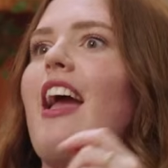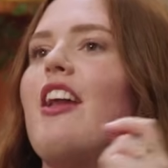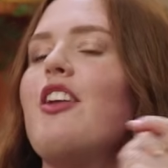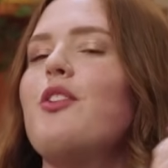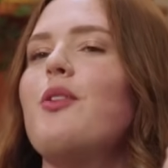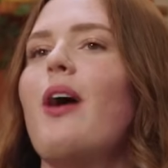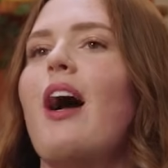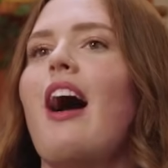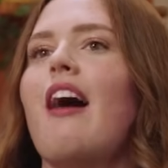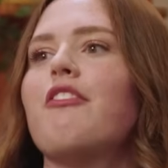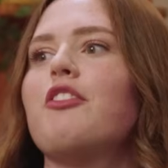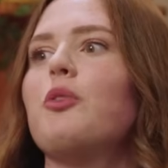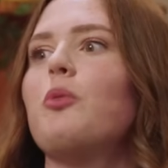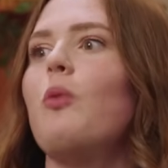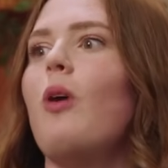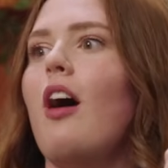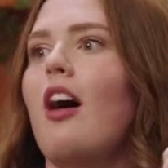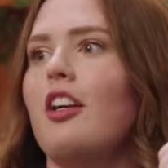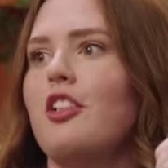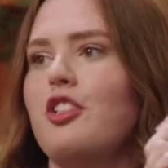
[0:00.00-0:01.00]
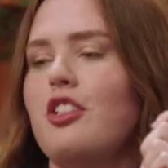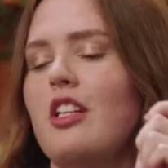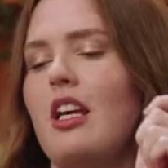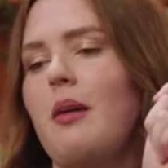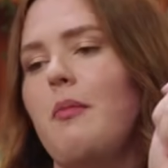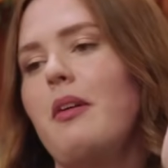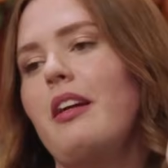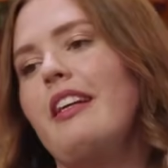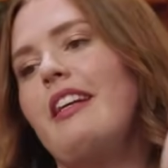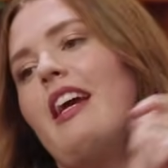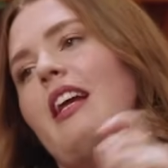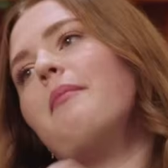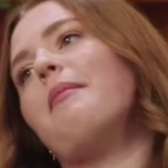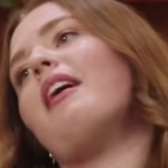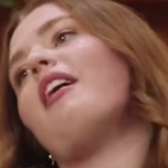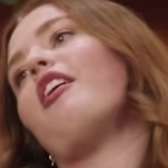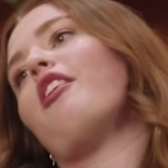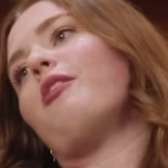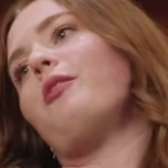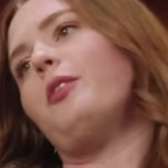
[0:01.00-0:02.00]
and you have to wash them and get them
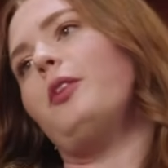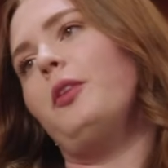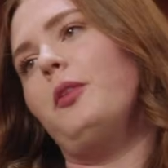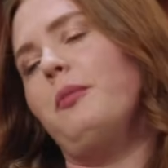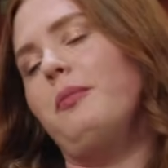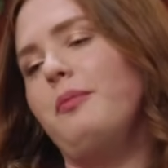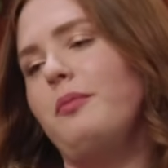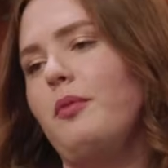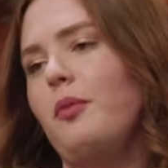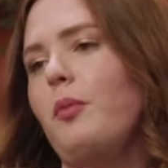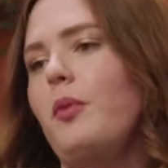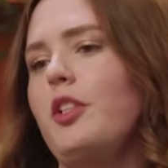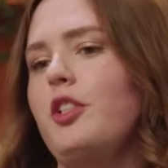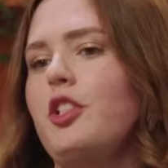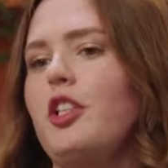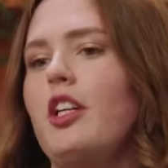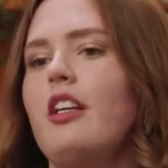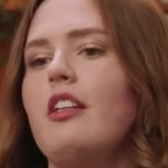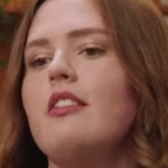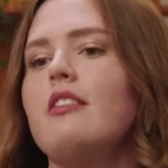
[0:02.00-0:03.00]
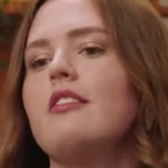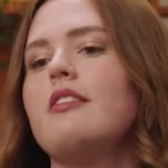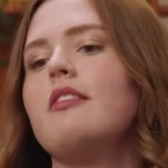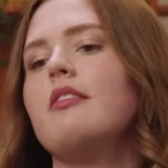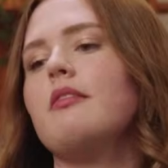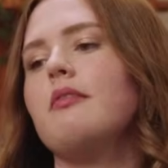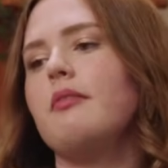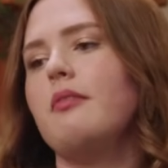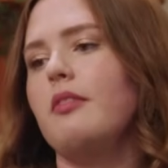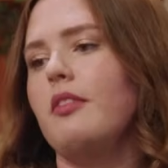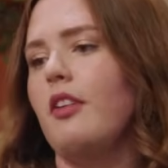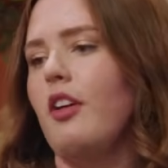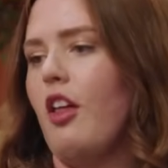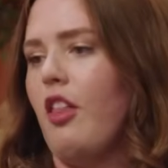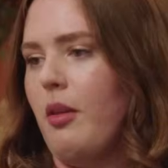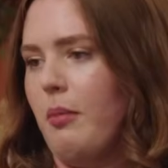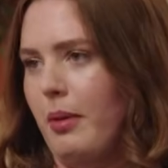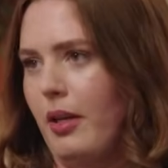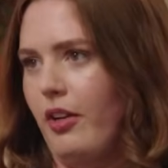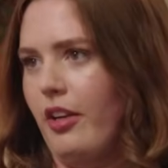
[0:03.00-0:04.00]
out of the room, which is
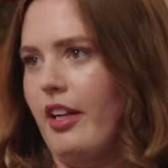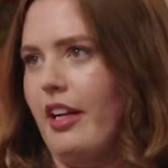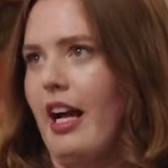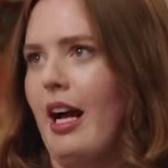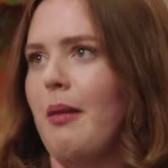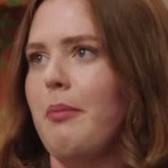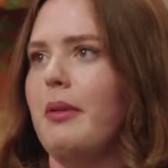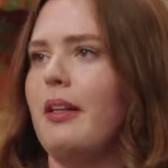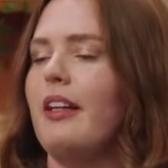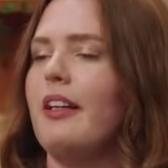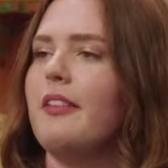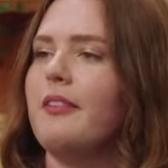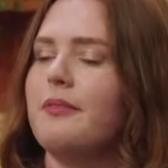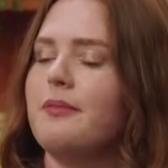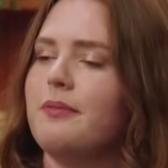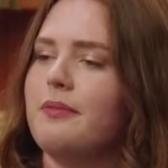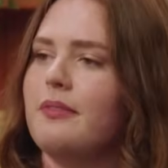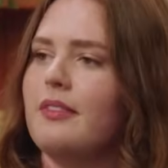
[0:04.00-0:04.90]
the period happening.